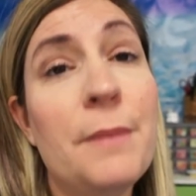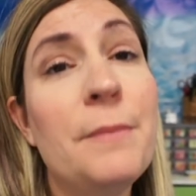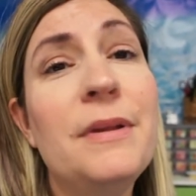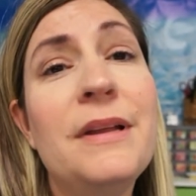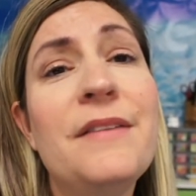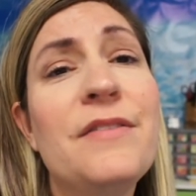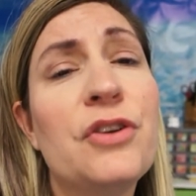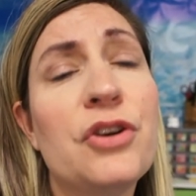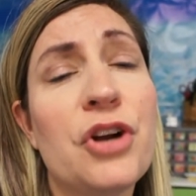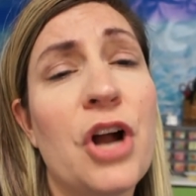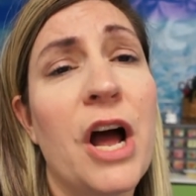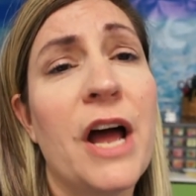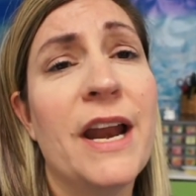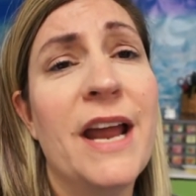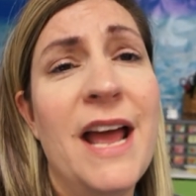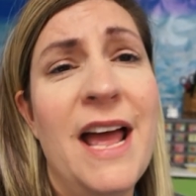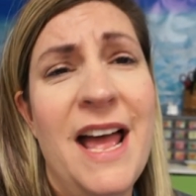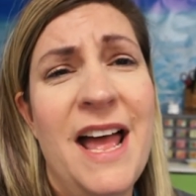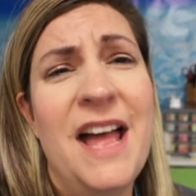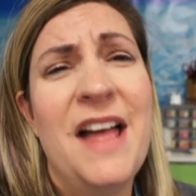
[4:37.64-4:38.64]
or not,
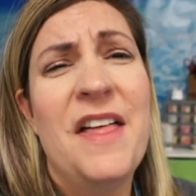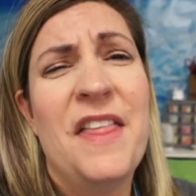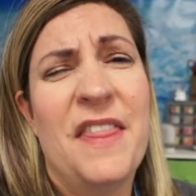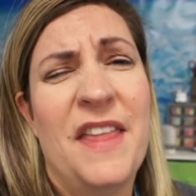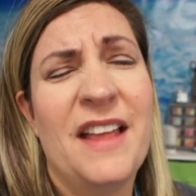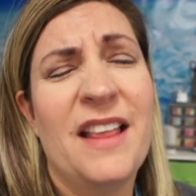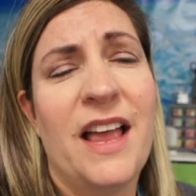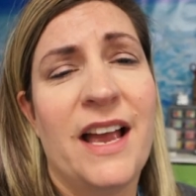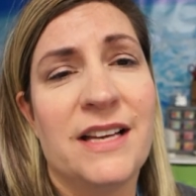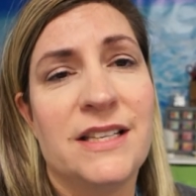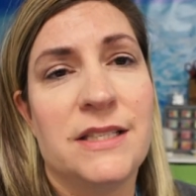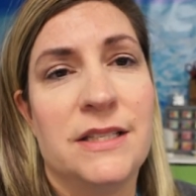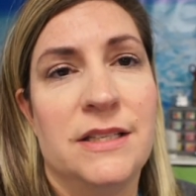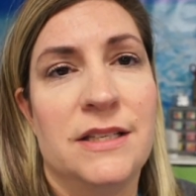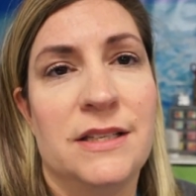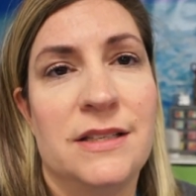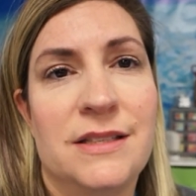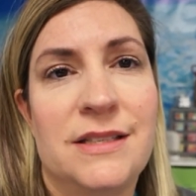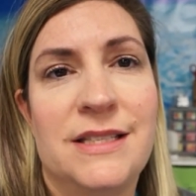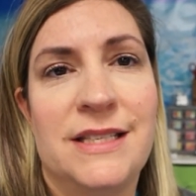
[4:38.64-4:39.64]
they like
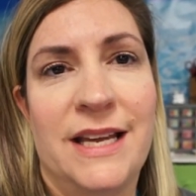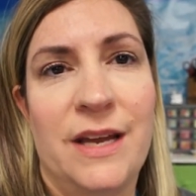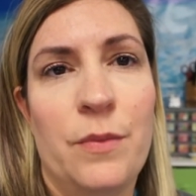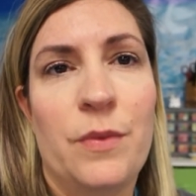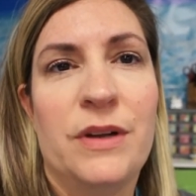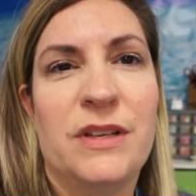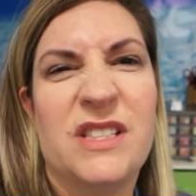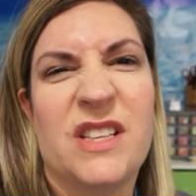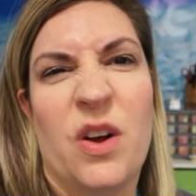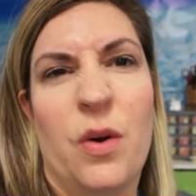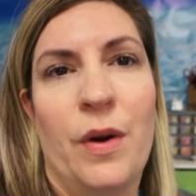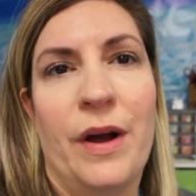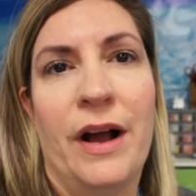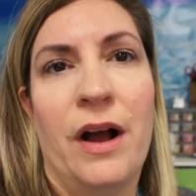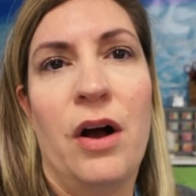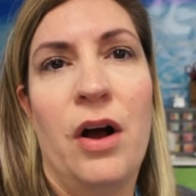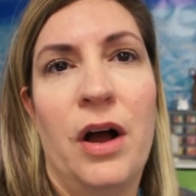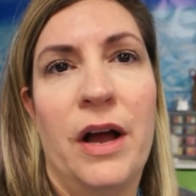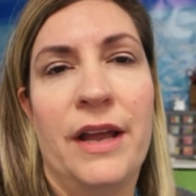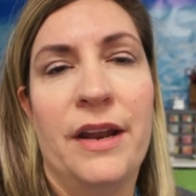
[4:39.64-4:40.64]
to see what's going
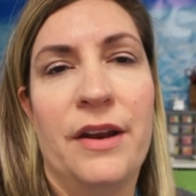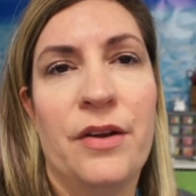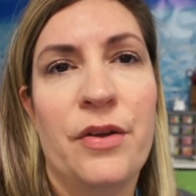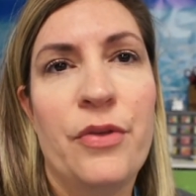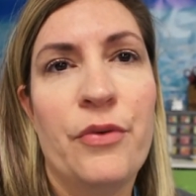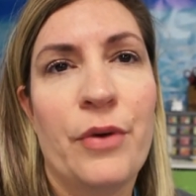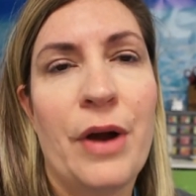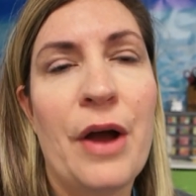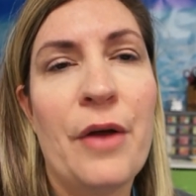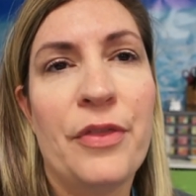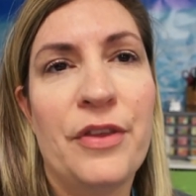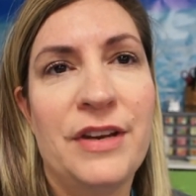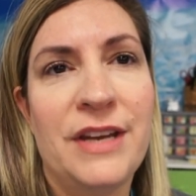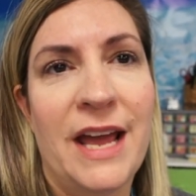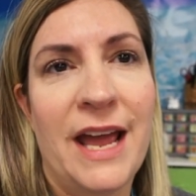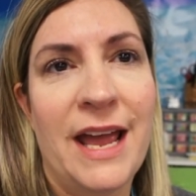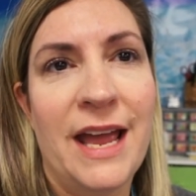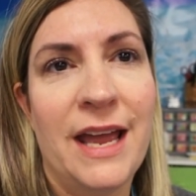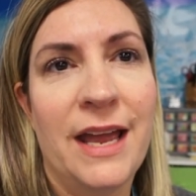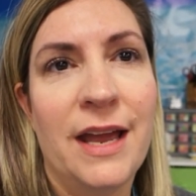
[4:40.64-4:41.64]
on throughout the
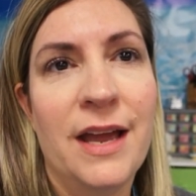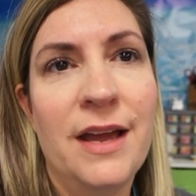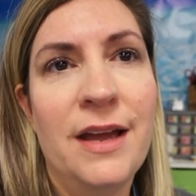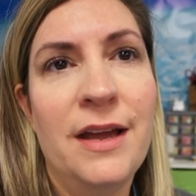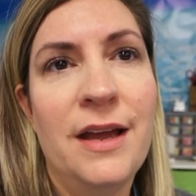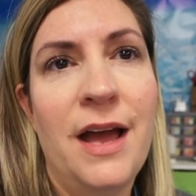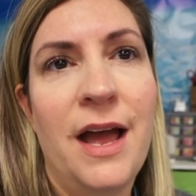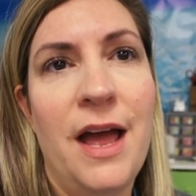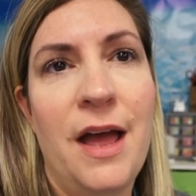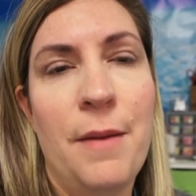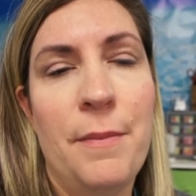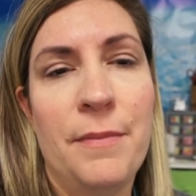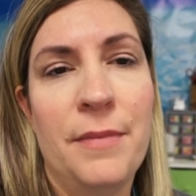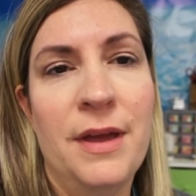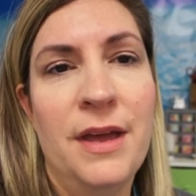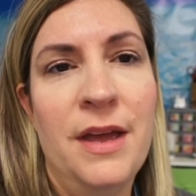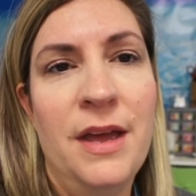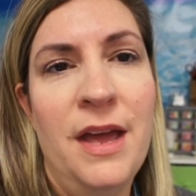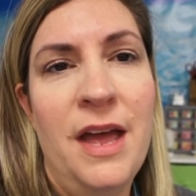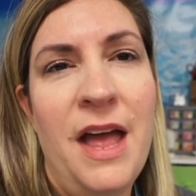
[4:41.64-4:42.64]
day. And
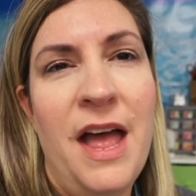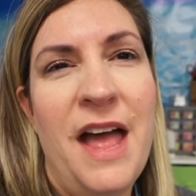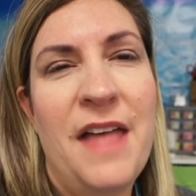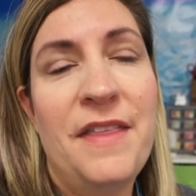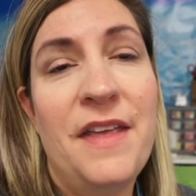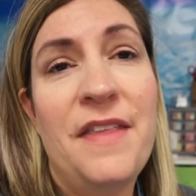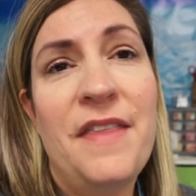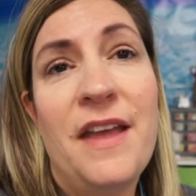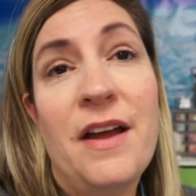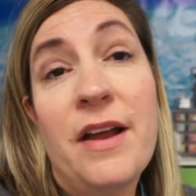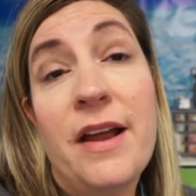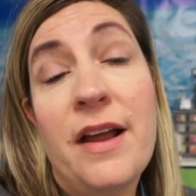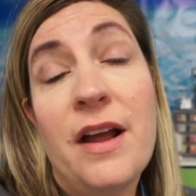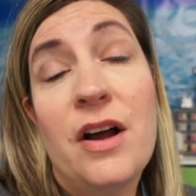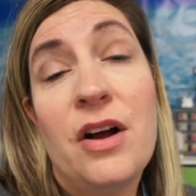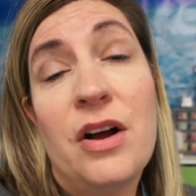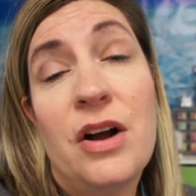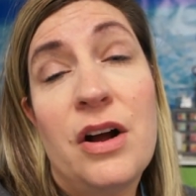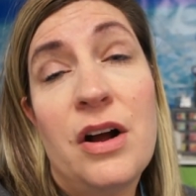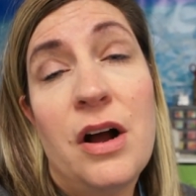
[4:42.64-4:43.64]
then they
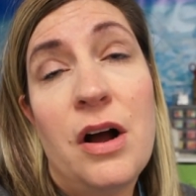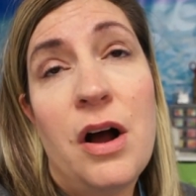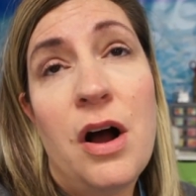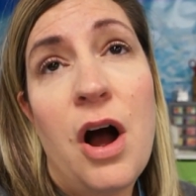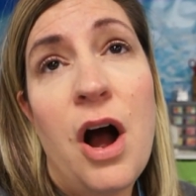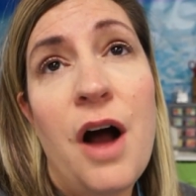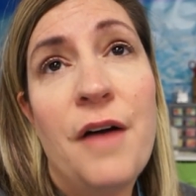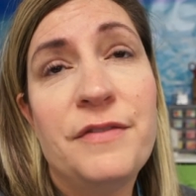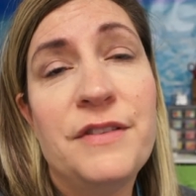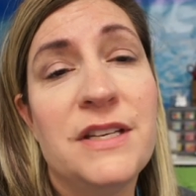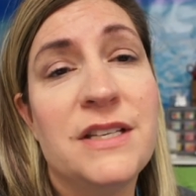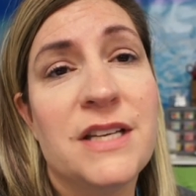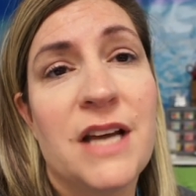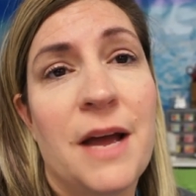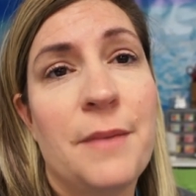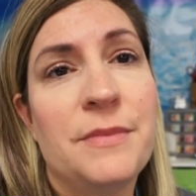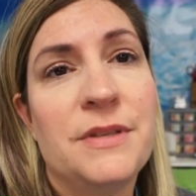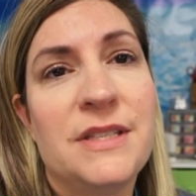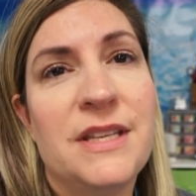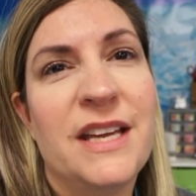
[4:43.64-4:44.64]

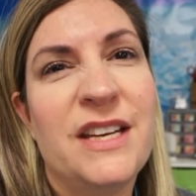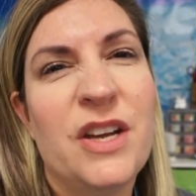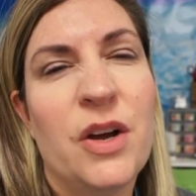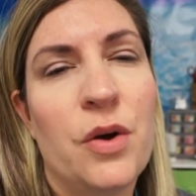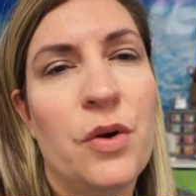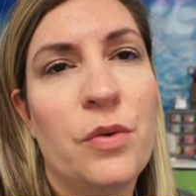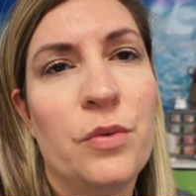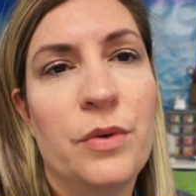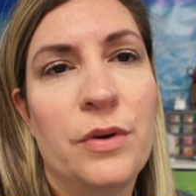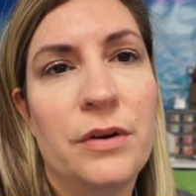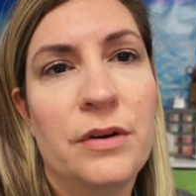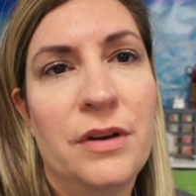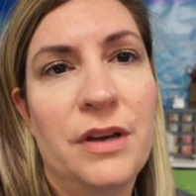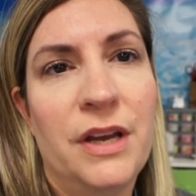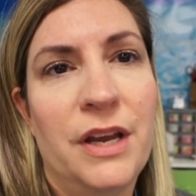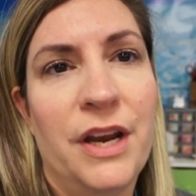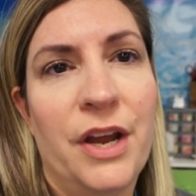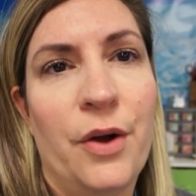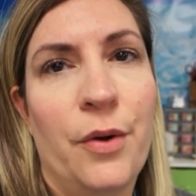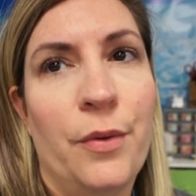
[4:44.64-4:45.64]
oftentimes they don't,
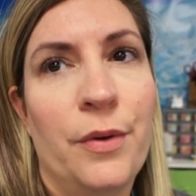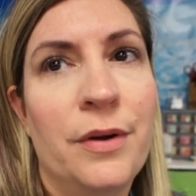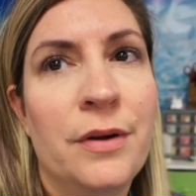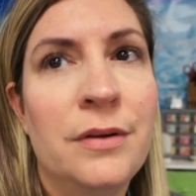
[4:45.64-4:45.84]
they